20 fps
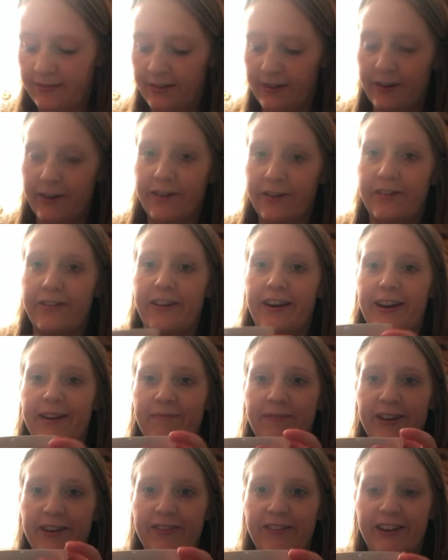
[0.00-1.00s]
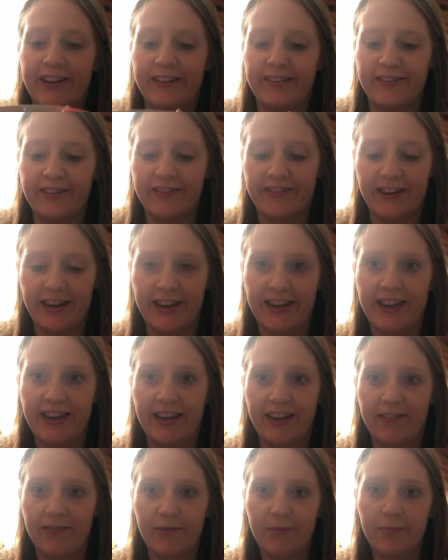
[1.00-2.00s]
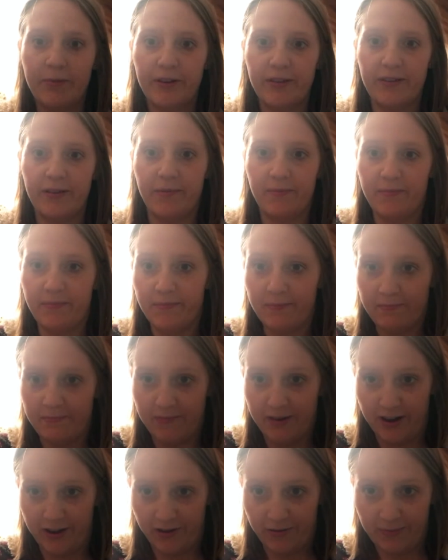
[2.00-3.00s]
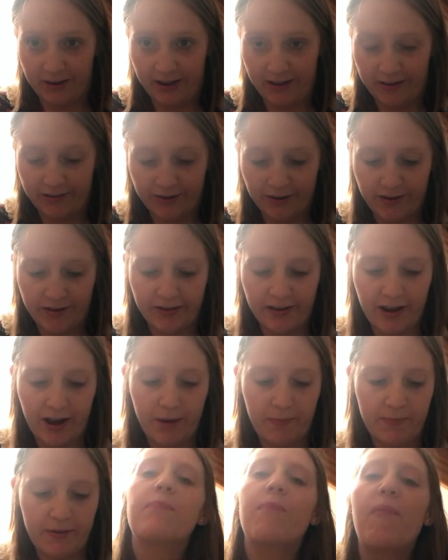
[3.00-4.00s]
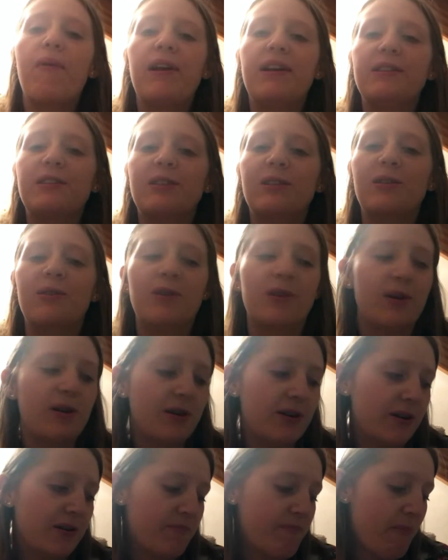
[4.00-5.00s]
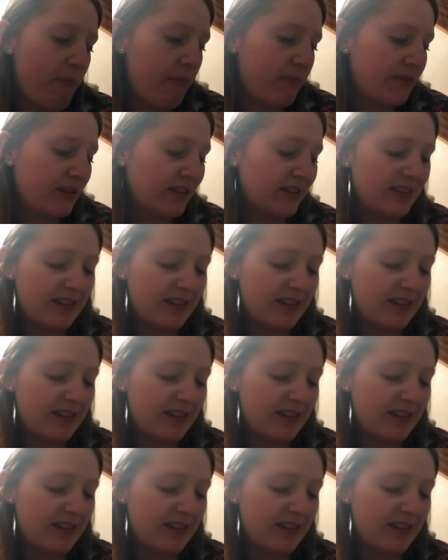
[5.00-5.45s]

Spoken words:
Alright, my drink is all ready. I even put some marshmallows on top. It's so good. It's